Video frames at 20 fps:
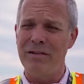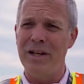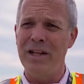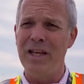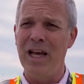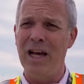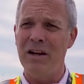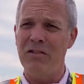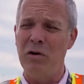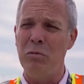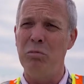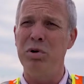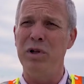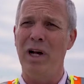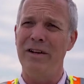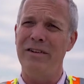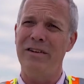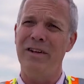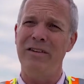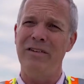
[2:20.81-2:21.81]
and he actually
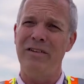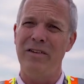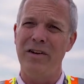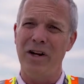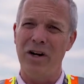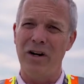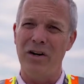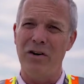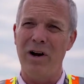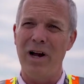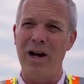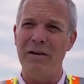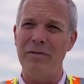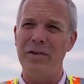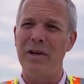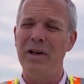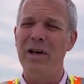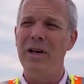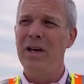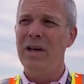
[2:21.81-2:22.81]
plugged into the
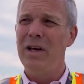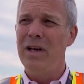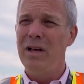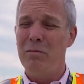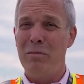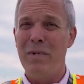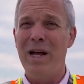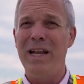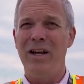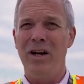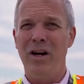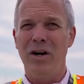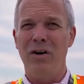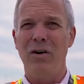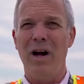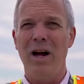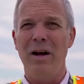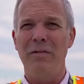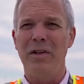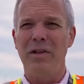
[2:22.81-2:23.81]
aircraft, many
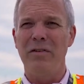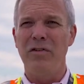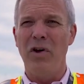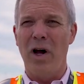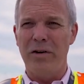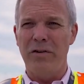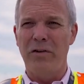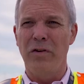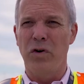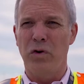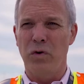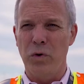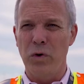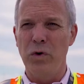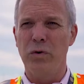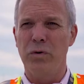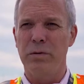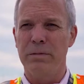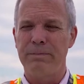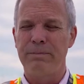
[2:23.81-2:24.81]
aircraft, and talked to the
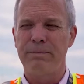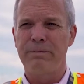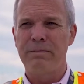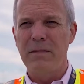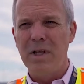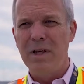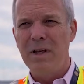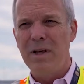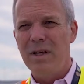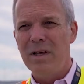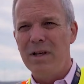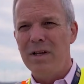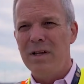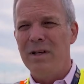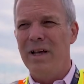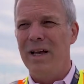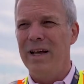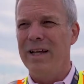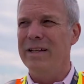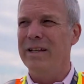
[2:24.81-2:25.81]
crew.
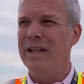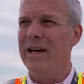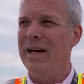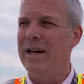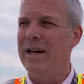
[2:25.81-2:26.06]
And,